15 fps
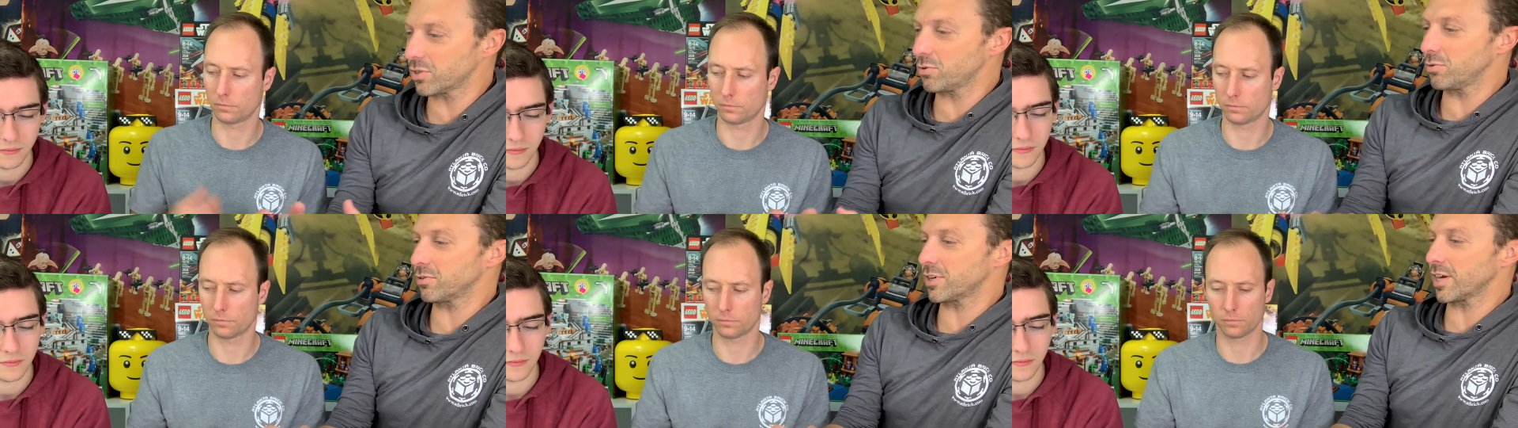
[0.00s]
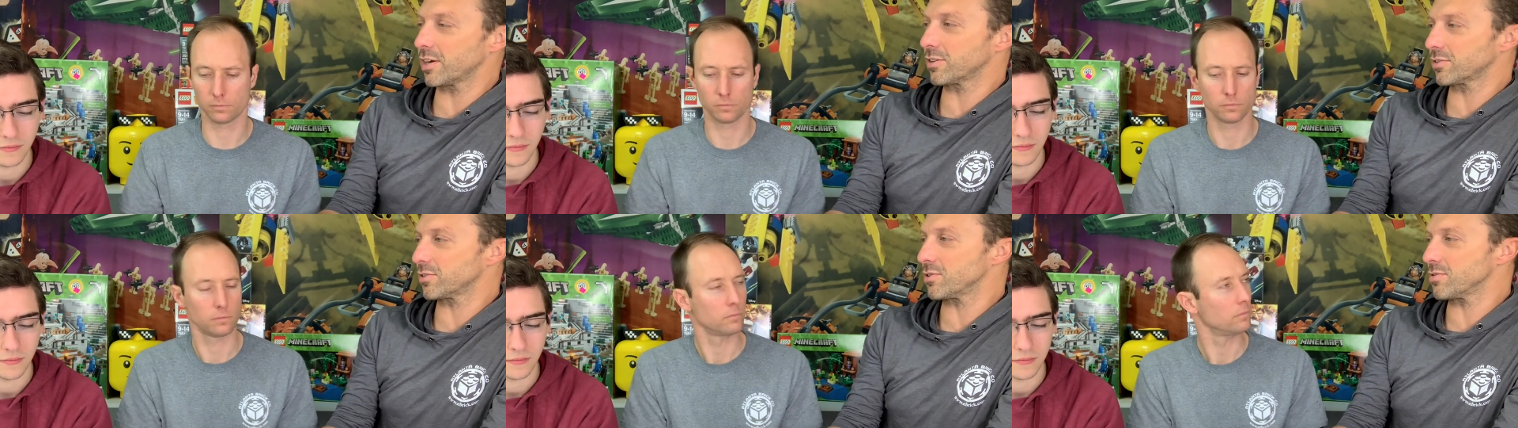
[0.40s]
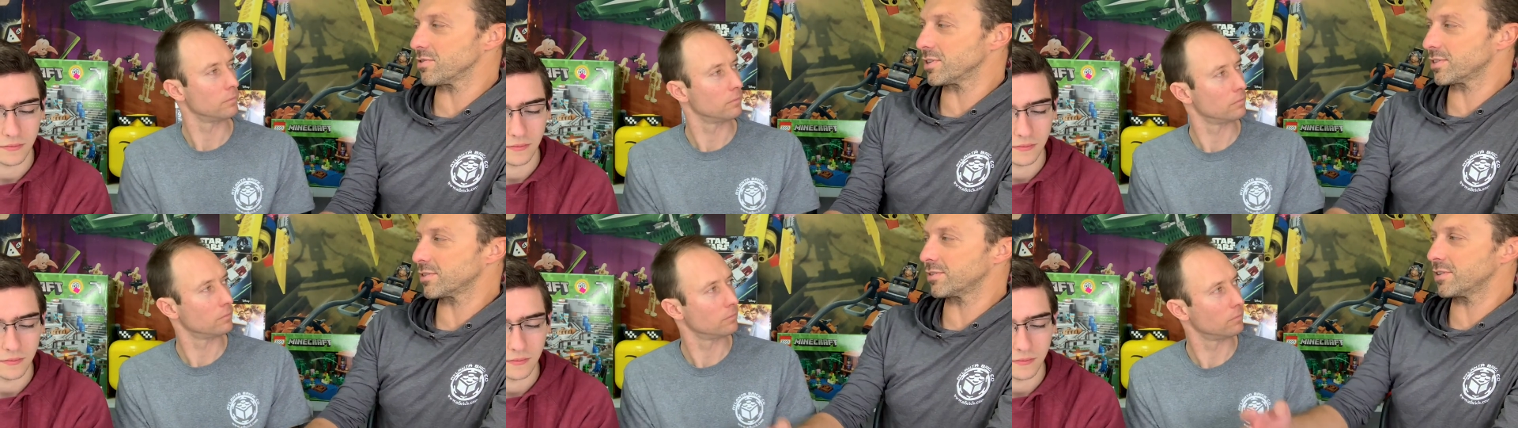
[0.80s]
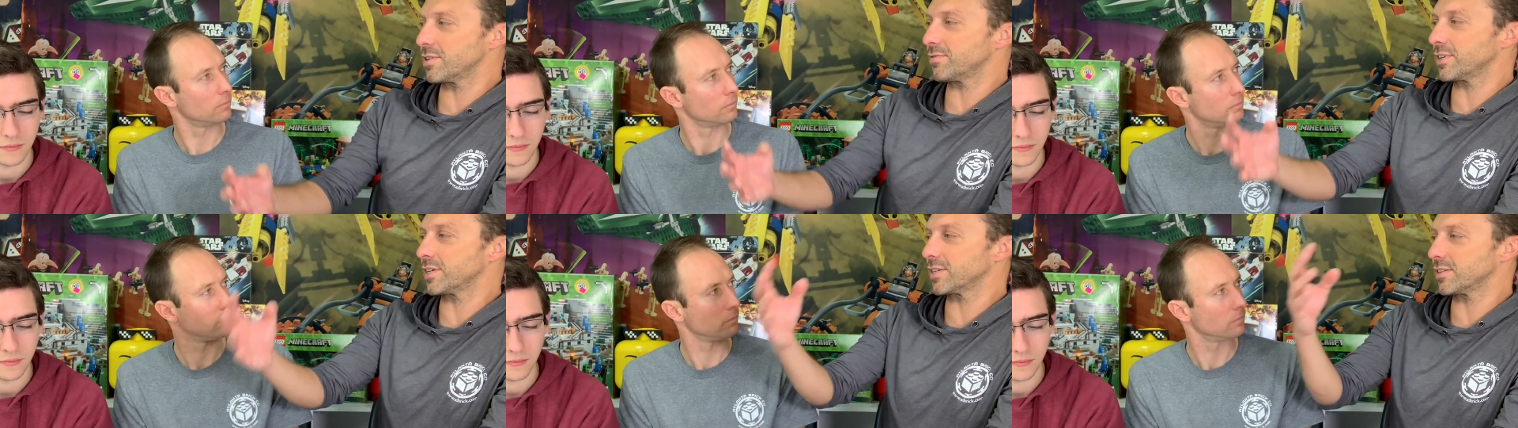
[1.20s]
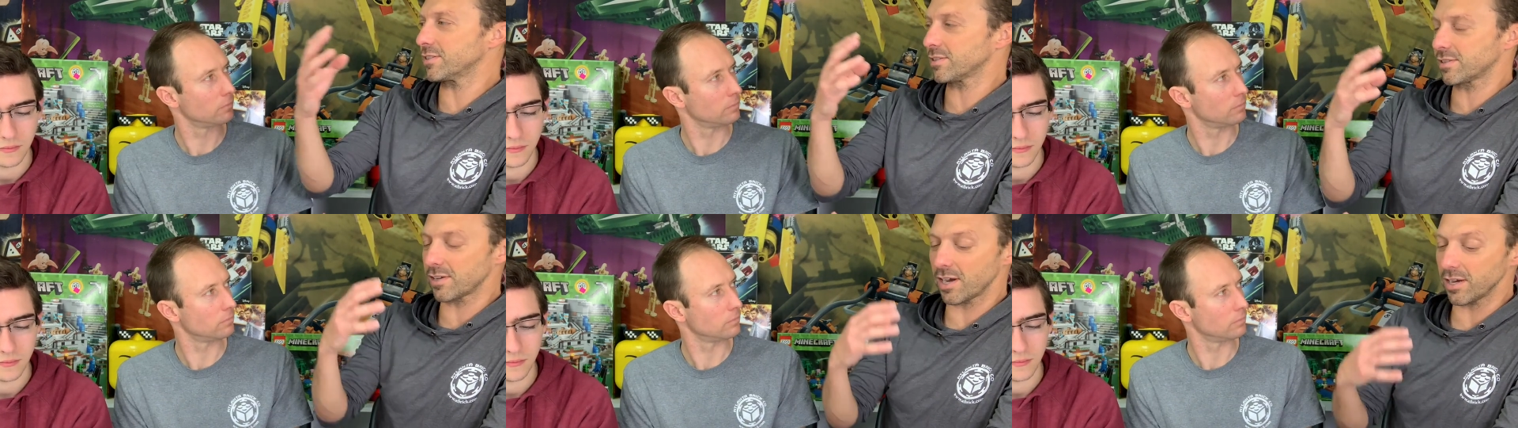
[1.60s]
Speaker 1: cool character that's living
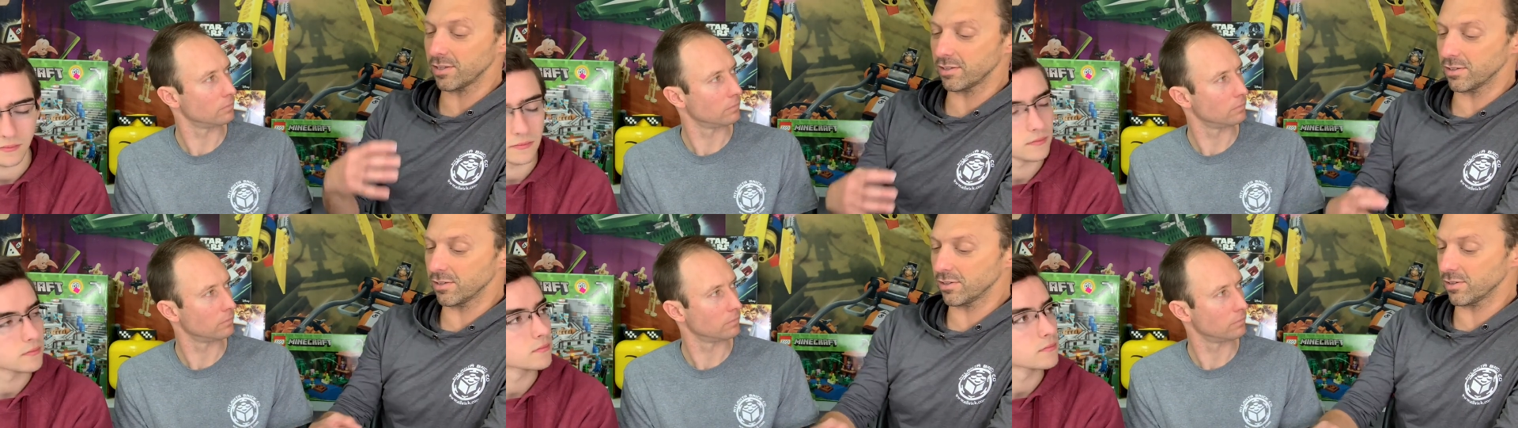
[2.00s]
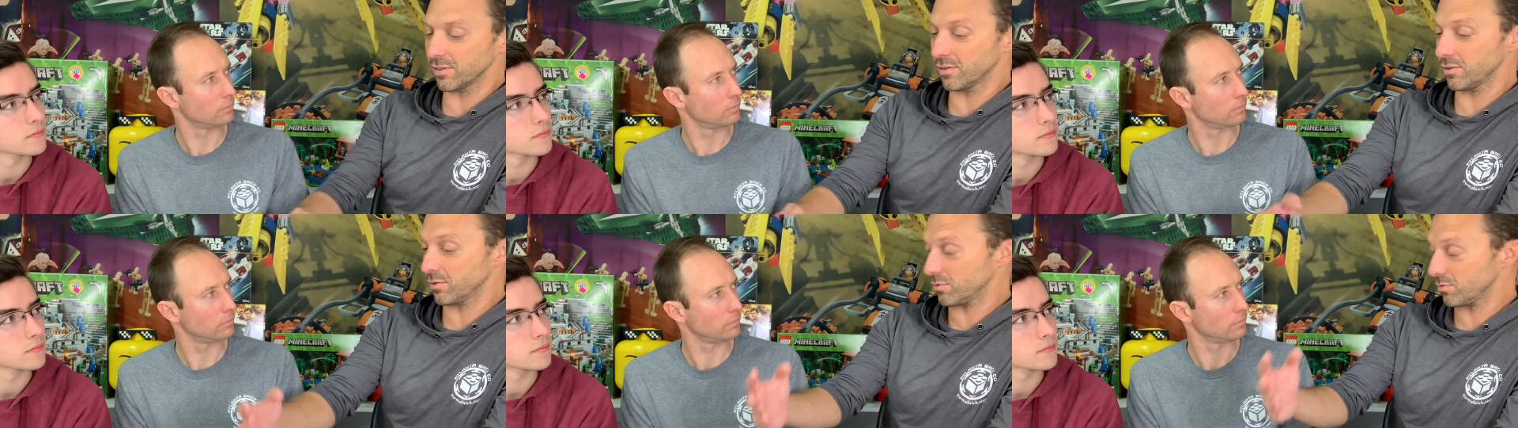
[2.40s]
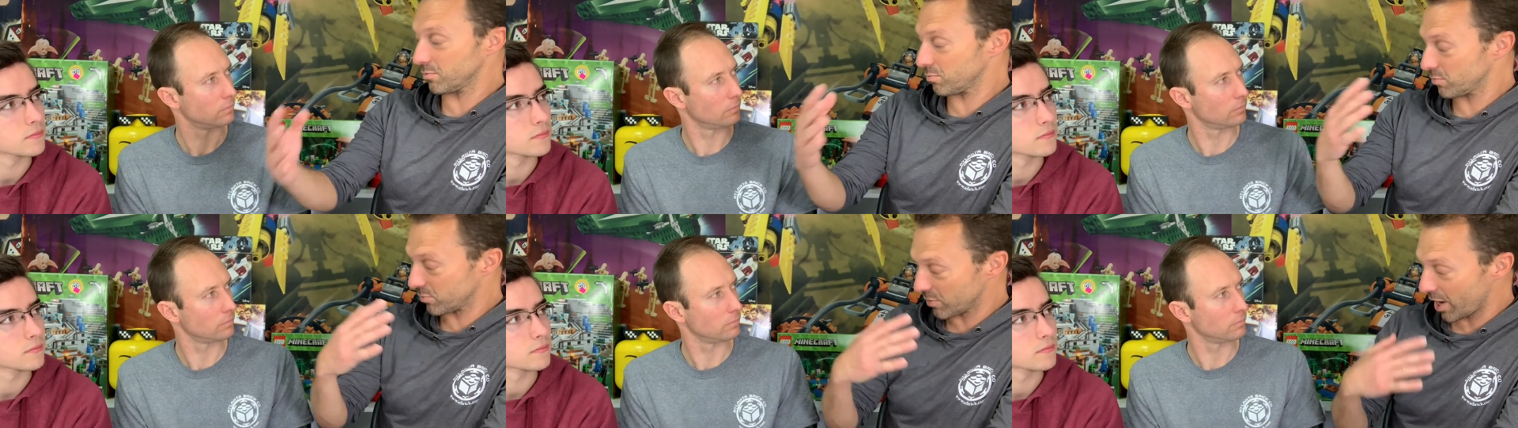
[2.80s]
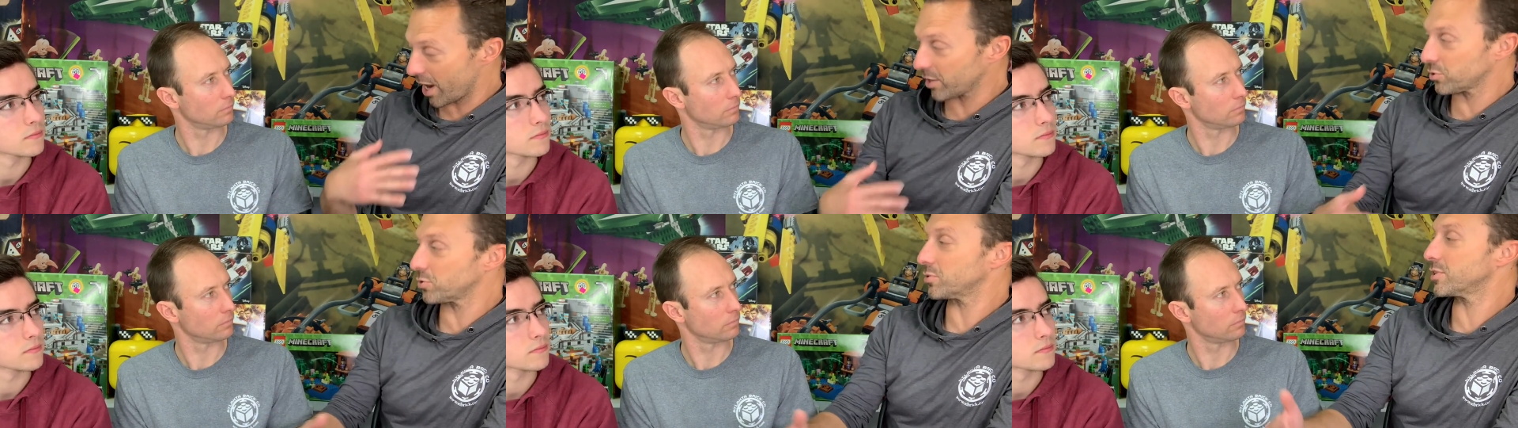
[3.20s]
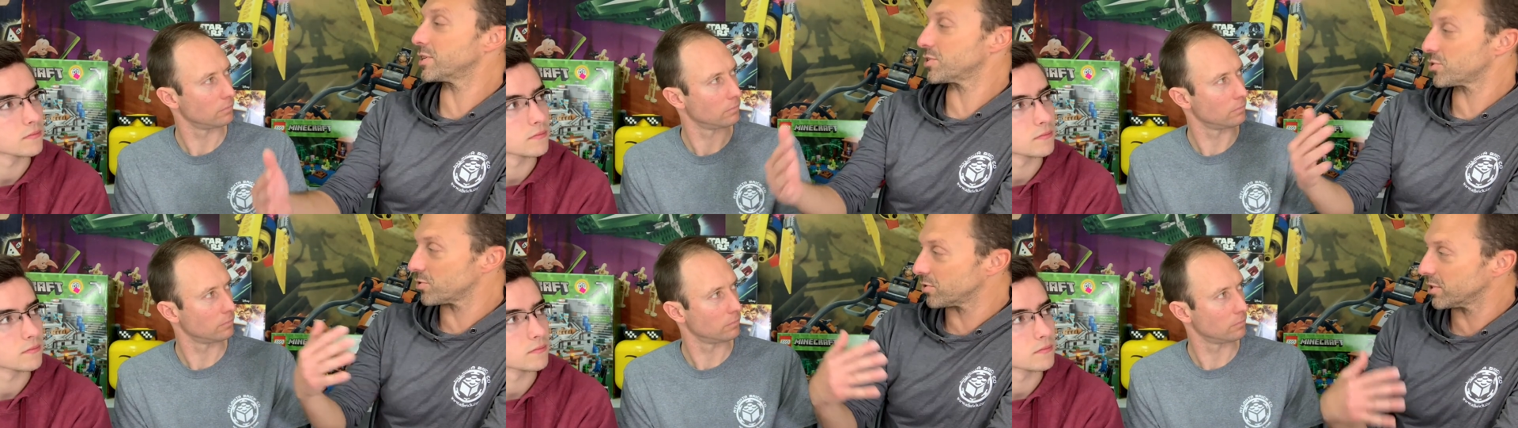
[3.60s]
inside a, a actual
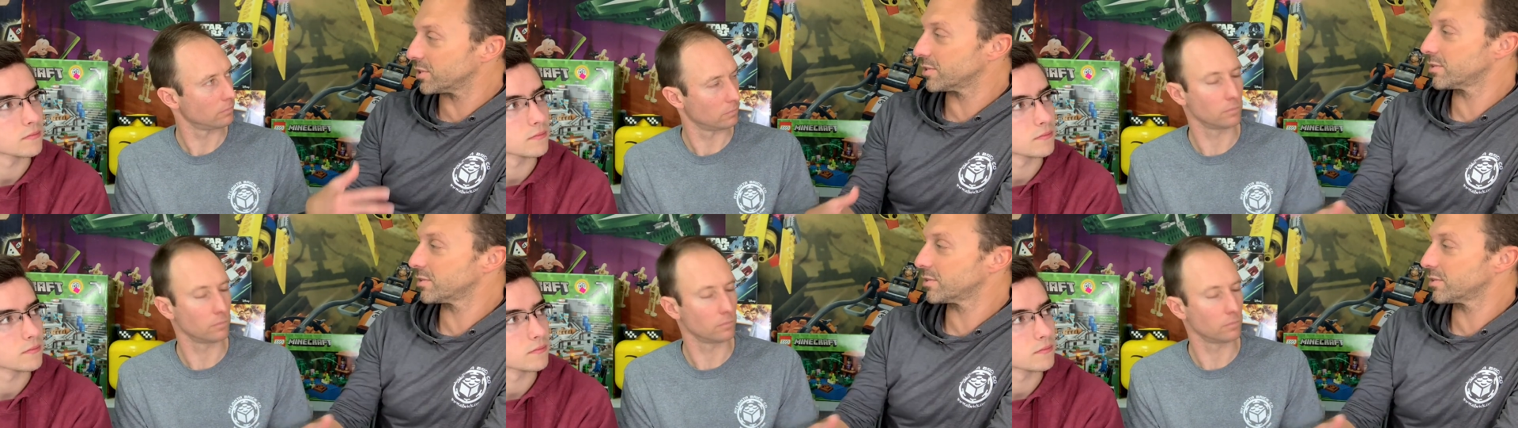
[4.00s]
history.